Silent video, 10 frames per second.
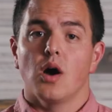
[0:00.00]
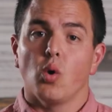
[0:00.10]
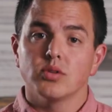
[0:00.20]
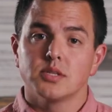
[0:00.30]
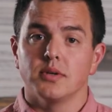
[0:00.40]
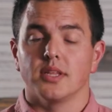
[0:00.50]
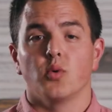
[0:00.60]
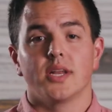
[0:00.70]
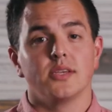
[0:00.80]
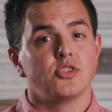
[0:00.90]
Ultimately,
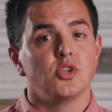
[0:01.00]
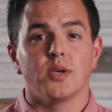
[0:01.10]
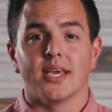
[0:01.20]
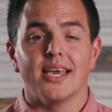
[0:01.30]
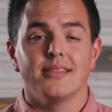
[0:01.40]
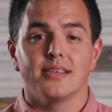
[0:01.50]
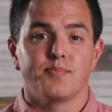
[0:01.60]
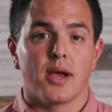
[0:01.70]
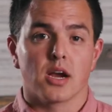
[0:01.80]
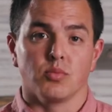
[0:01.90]
what he's doing in these
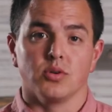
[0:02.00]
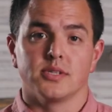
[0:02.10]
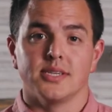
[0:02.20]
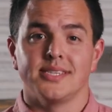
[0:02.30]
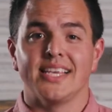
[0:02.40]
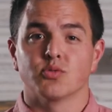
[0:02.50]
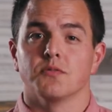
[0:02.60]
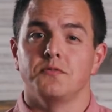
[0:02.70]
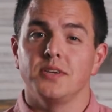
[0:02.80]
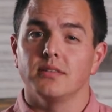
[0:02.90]
parables is he's
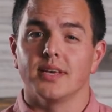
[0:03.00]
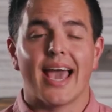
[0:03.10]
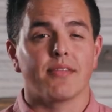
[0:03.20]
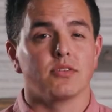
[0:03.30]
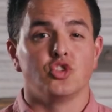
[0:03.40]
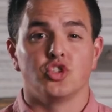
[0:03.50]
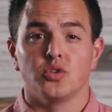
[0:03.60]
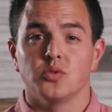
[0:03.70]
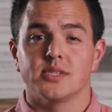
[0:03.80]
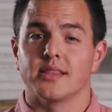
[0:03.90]
revealing how the
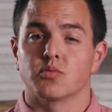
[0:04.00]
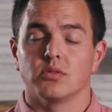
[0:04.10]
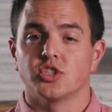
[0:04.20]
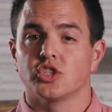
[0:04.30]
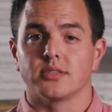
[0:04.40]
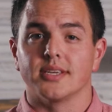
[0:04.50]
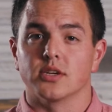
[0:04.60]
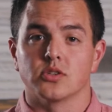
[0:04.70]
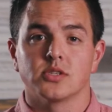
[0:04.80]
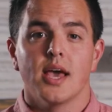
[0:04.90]
Jews and the religious
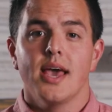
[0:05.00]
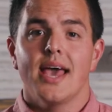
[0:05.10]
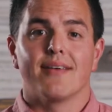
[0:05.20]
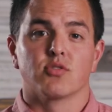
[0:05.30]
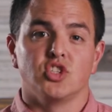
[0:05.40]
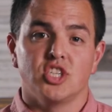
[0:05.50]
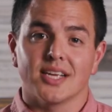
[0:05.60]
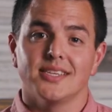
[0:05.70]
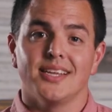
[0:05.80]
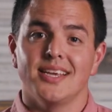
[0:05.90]
leaders have
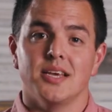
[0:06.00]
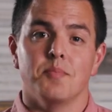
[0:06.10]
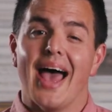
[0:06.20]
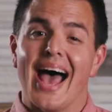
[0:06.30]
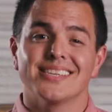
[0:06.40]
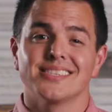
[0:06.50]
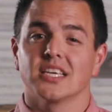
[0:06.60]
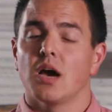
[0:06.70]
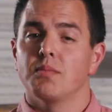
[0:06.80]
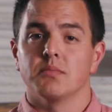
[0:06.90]
rejected him as the
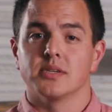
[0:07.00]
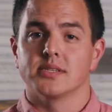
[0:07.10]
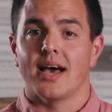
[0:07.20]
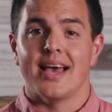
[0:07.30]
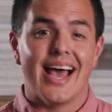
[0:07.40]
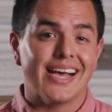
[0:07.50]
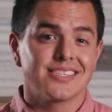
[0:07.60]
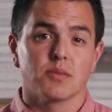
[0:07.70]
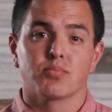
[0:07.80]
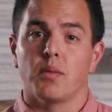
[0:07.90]
coming Messiah, as
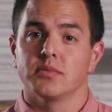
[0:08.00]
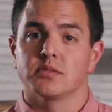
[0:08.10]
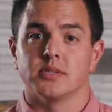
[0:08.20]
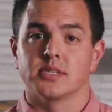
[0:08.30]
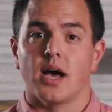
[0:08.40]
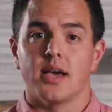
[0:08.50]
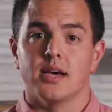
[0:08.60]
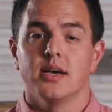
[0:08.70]
the promised Messiah.